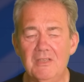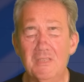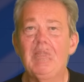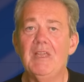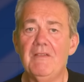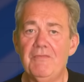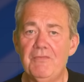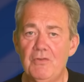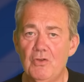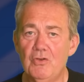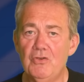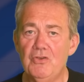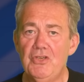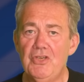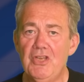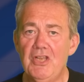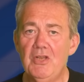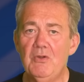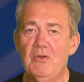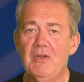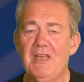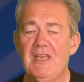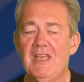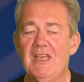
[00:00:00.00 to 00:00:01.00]
If you're
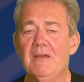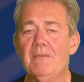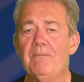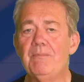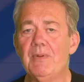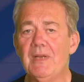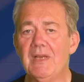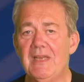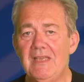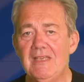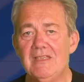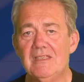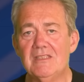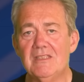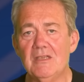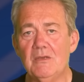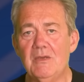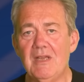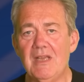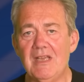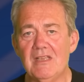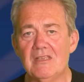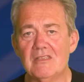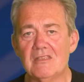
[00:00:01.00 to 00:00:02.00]
new here, please
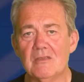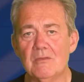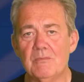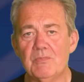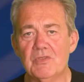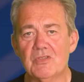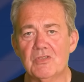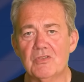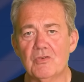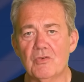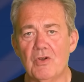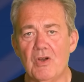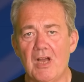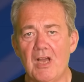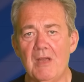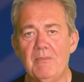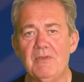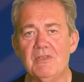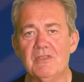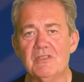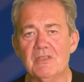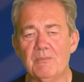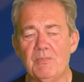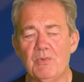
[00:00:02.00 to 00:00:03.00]
do hit
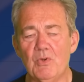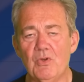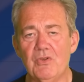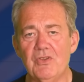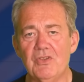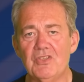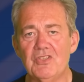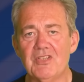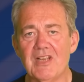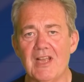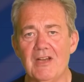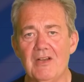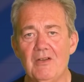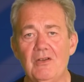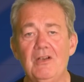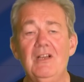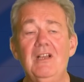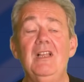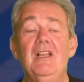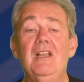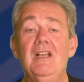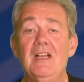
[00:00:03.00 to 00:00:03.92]
subscribe and support the channel.